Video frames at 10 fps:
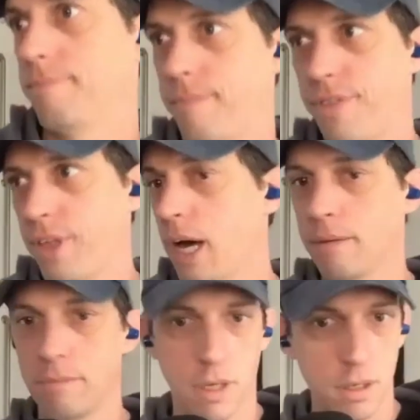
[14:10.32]

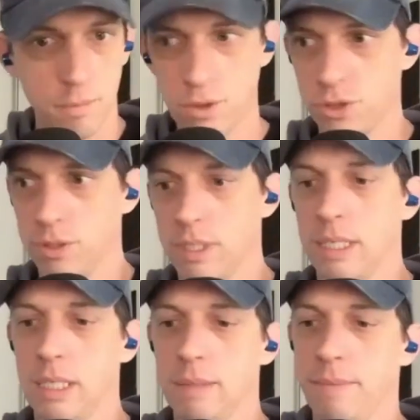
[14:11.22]
thought on emotional
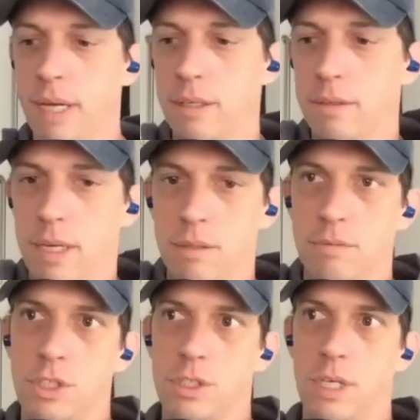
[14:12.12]
eating
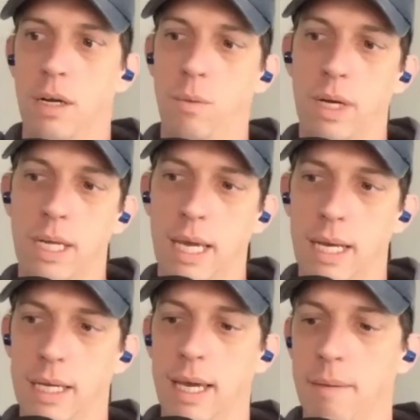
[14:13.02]
and just kind of what it
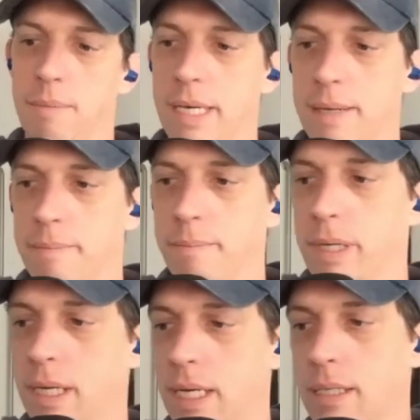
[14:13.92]
can and can't be.
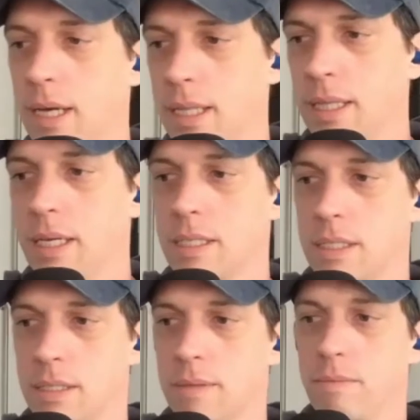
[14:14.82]
But I think
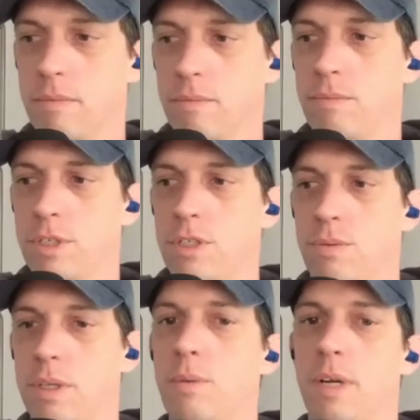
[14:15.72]
it's just
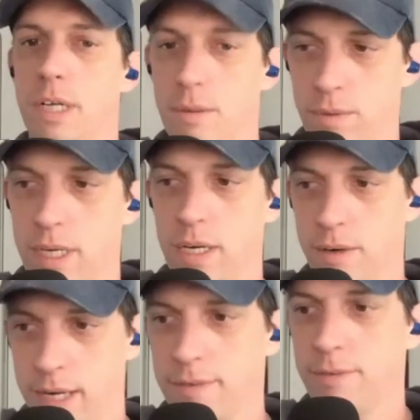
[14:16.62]
really want to
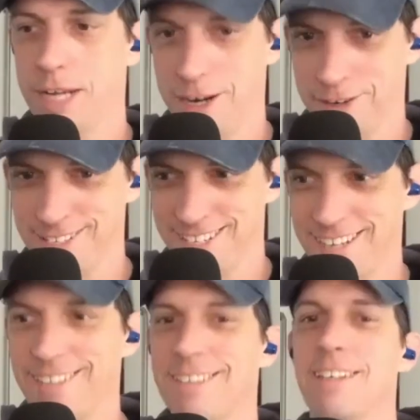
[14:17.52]
reiterate what Erin
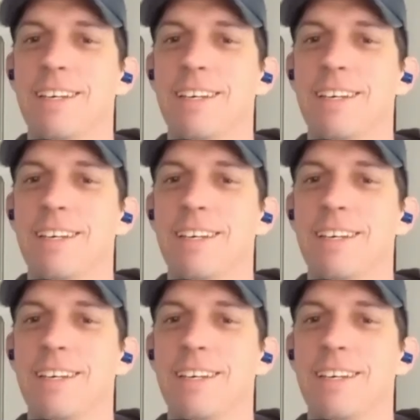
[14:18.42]
said.